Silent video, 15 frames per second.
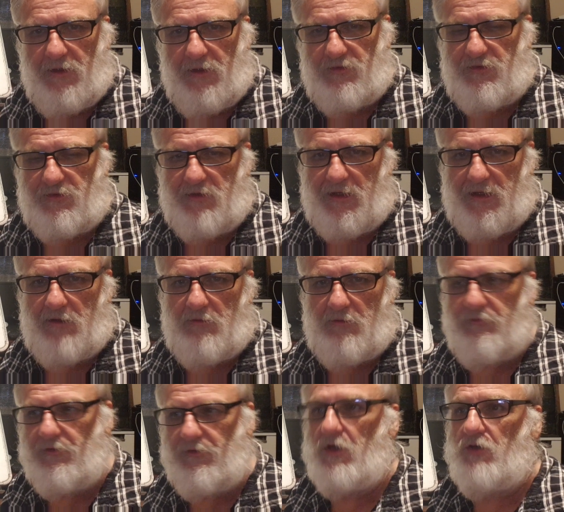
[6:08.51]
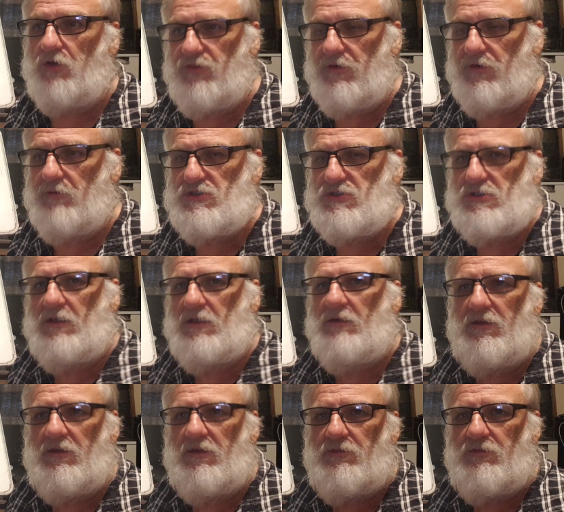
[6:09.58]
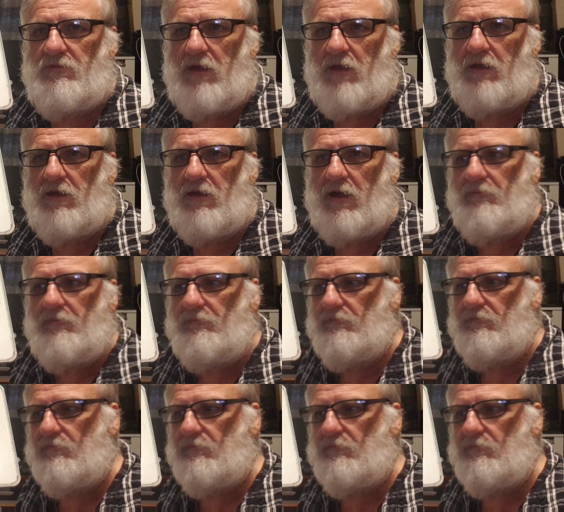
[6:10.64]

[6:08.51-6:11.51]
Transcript: It's now the ghost in the machine, as Descartes